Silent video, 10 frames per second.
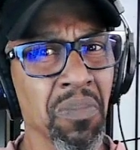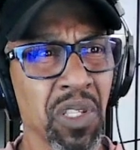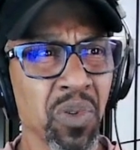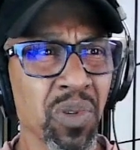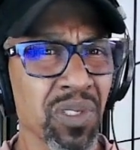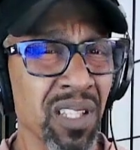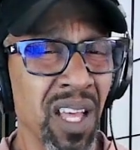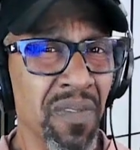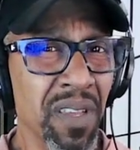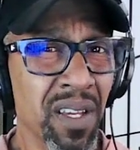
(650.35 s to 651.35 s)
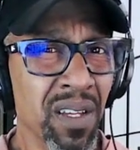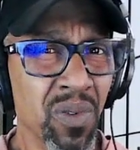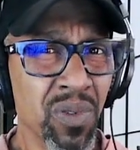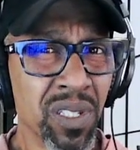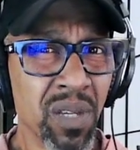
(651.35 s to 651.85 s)
Yugoslavia
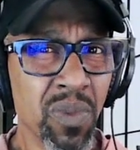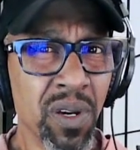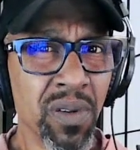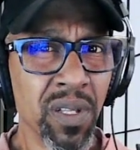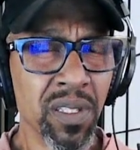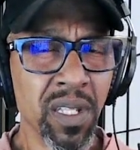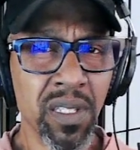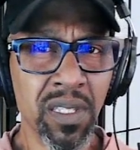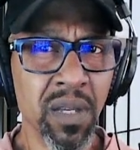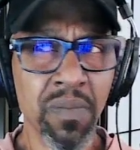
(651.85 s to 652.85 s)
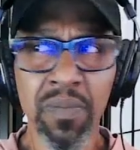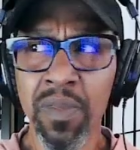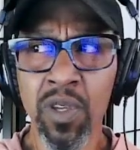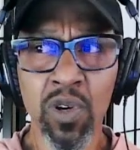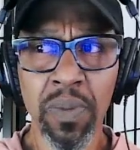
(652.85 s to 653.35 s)
or somewhere. It's some
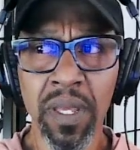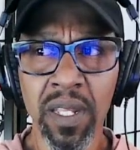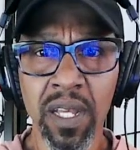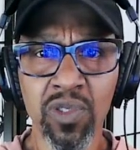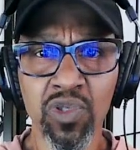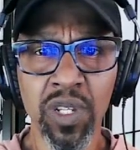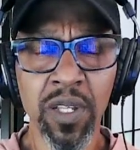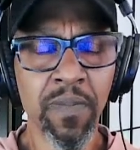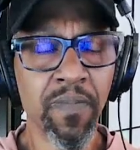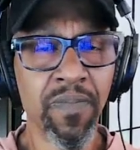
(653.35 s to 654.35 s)
European country.